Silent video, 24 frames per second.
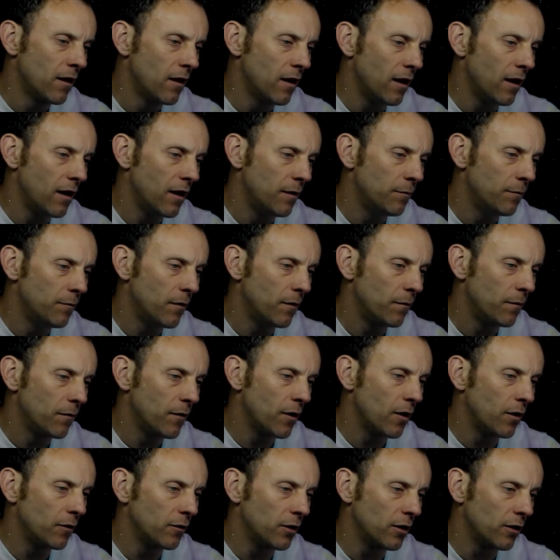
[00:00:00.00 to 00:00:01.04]
I'm
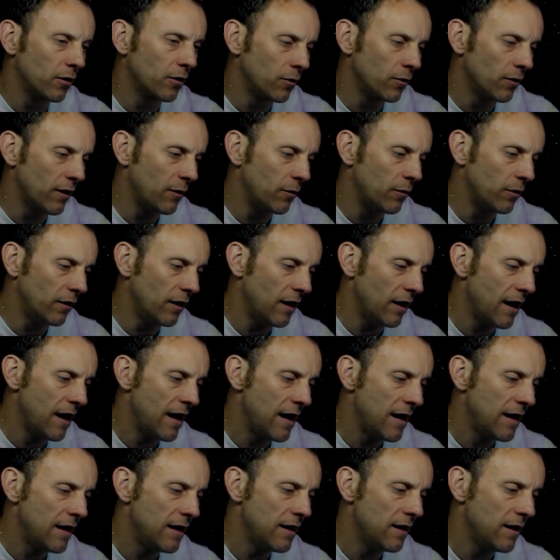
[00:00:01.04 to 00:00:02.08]
going to call that one
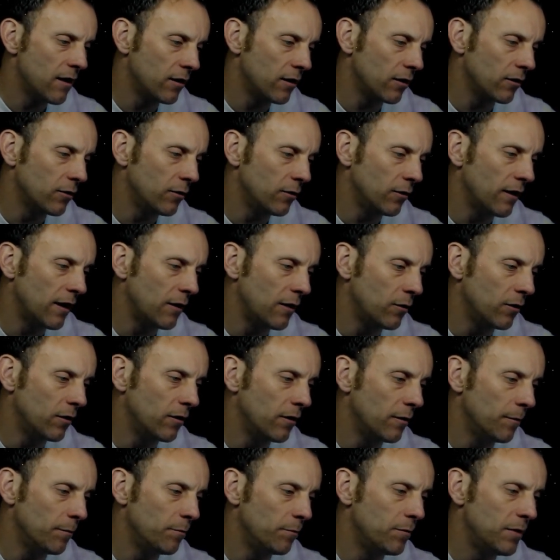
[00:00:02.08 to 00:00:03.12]
A and call that
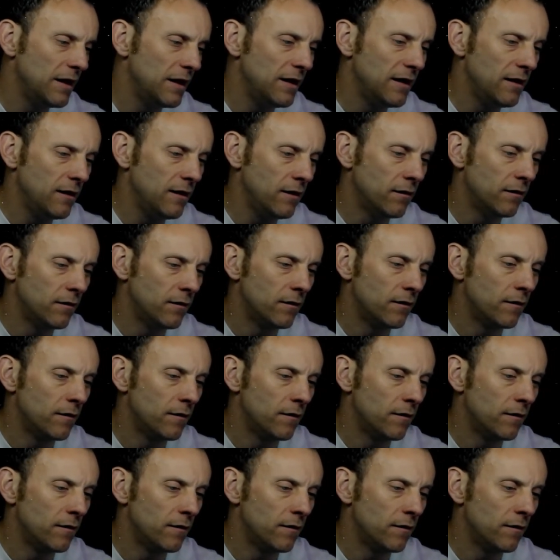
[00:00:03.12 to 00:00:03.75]
one B.